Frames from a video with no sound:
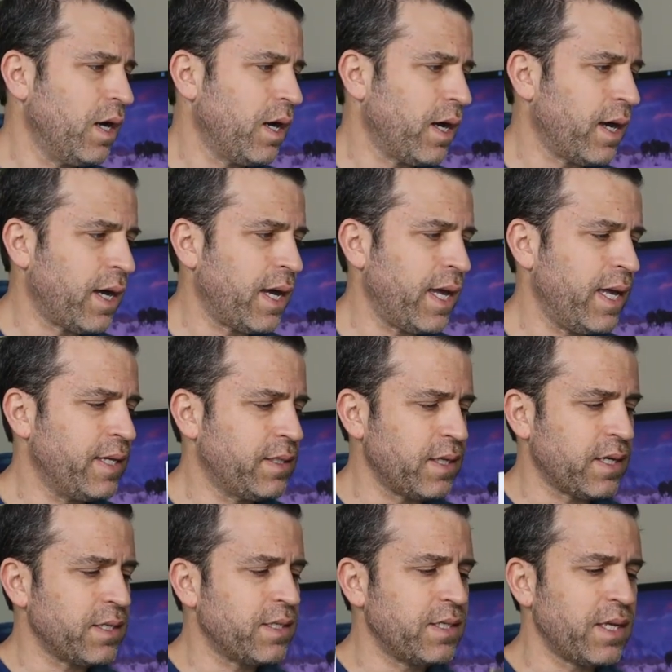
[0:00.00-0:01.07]
Uh, it
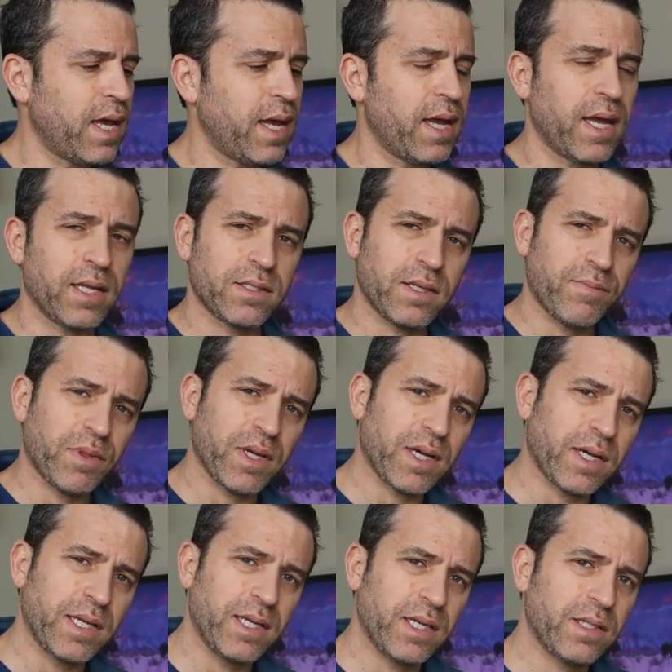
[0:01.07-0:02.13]
does say, and something
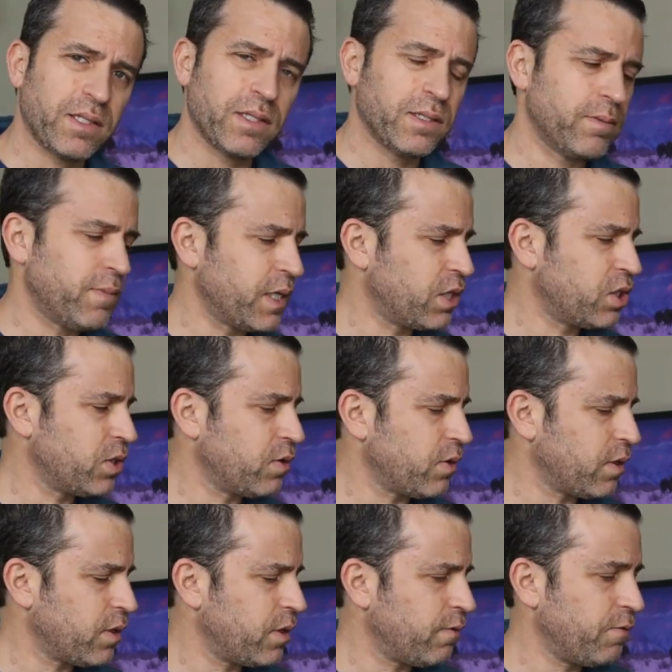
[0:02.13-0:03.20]
I need to make
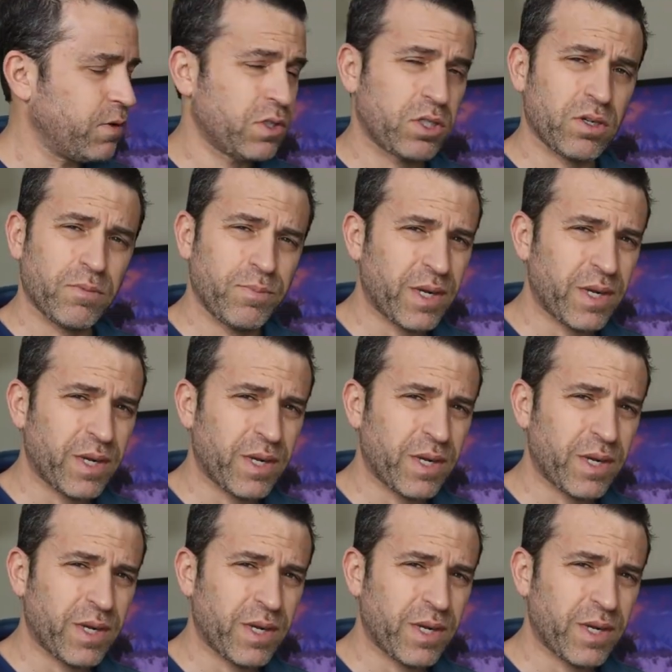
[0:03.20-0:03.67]
sure in the future,